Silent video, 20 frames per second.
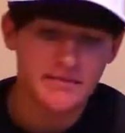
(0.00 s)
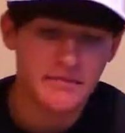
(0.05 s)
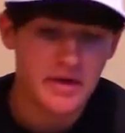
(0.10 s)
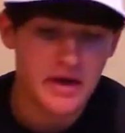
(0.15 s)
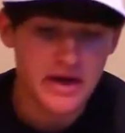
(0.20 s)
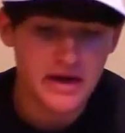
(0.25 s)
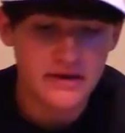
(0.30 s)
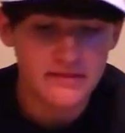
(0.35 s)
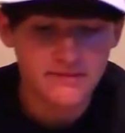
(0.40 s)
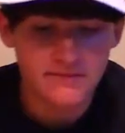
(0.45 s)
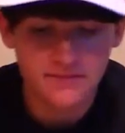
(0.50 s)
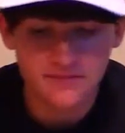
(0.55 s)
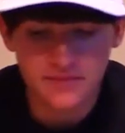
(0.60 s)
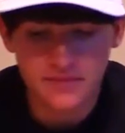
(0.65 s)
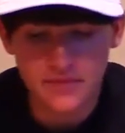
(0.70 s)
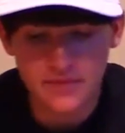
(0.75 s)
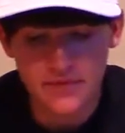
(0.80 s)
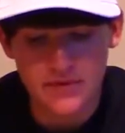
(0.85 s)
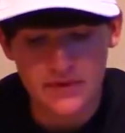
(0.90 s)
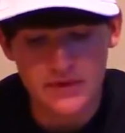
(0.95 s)
bait
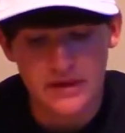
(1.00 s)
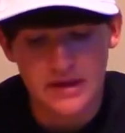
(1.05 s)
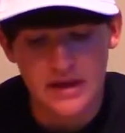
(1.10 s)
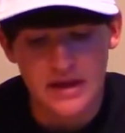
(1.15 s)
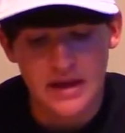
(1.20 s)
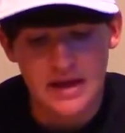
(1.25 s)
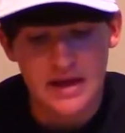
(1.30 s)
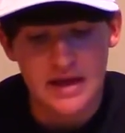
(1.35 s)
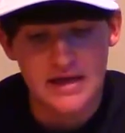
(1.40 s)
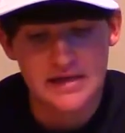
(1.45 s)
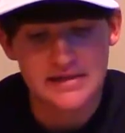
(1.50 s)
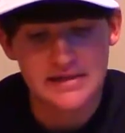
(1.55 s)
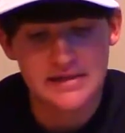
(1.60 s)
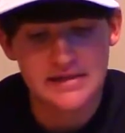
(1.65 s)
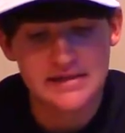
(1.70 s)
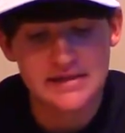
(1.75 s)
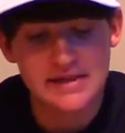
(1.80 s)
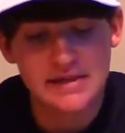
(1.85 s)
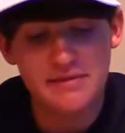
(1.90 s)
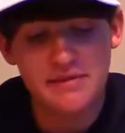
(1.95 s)
is a
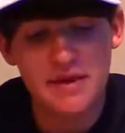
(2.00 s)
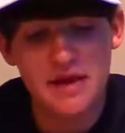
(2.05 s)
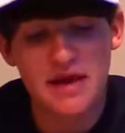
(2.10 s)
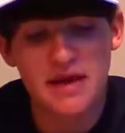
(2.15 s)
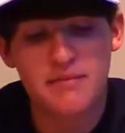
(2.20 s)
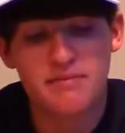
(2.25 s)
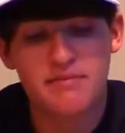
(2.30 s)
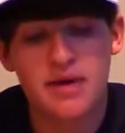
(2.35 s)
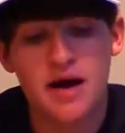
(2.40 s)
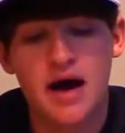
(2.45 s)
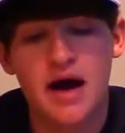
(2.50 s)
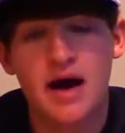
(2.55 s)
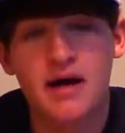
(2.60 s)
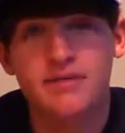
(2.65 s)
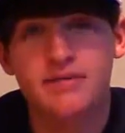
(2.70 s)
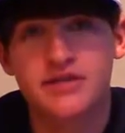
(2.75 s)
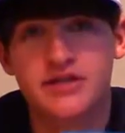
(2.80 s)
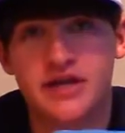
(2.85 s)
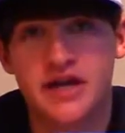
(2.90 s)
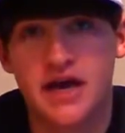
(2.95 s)
Z-Man
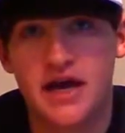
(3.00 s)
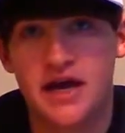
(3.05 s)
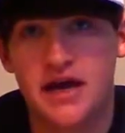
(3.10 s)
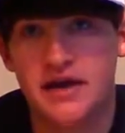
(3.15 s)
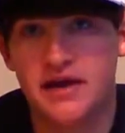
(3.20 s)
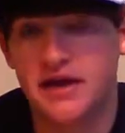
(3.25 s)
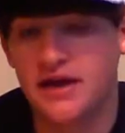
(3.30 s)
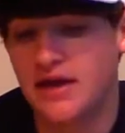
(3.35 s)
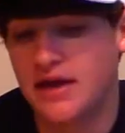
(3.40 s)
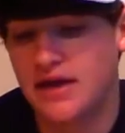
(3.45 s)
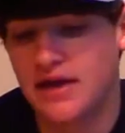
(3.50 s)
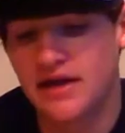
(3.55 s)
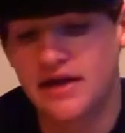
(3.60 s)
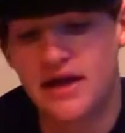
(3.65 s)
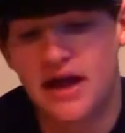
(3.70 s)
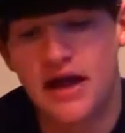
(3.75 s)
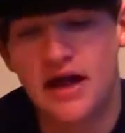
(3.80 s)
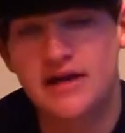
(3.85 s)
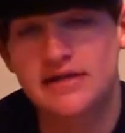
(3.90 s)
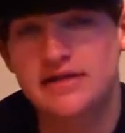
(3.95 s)
Pop Shad. And
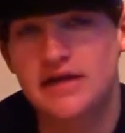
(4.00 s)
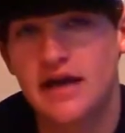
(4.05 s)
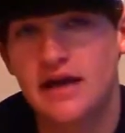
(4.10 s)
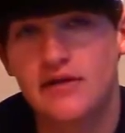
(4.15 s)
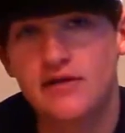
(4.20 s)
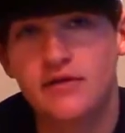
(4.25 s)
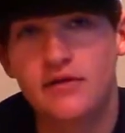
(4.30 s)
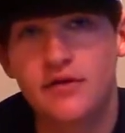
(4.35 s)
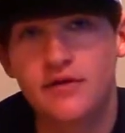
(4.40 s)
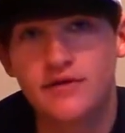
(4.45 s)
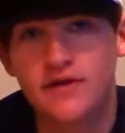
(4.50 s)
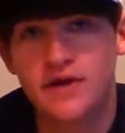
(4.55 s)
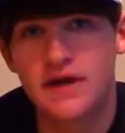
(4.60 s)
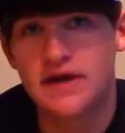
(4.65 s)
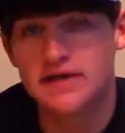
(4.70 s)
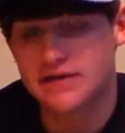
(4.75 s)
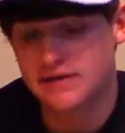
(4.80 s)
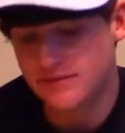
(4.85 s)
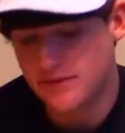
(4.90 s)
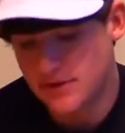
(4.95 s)
guys, I don't know if you
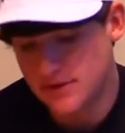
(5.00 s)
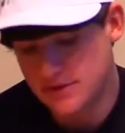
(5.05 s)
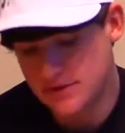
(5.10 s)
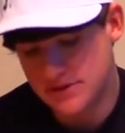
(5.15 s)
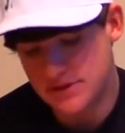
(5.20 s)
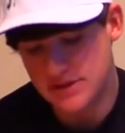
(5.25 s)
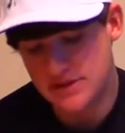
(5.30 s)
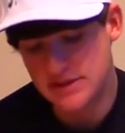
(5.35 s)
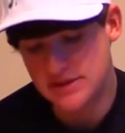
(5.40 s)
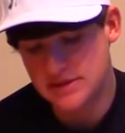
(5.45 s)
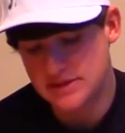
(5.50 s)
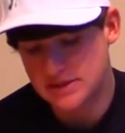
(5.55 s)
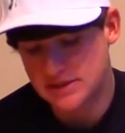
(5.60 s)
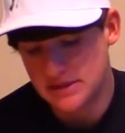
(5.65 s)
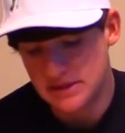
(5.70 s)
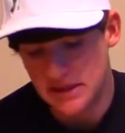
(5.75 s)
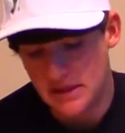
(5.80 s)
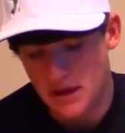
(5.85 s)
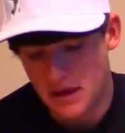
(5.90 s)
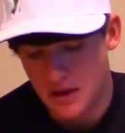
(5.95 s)
guys have used these,
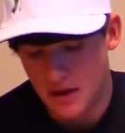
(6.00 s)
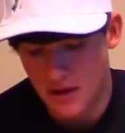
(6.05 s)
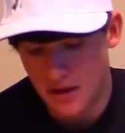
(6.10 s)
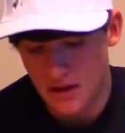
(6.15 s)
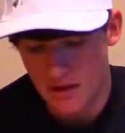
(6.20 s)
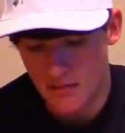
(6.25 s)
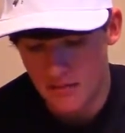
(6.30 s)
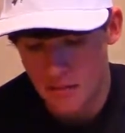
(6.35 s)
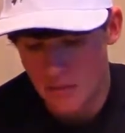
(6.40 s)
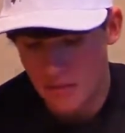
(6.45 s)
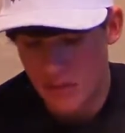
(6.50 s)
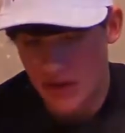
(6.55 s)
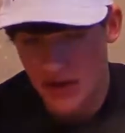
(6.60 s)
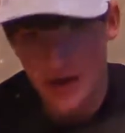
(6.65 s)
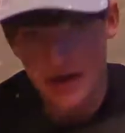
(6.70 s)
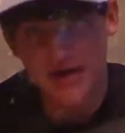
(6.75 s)
but I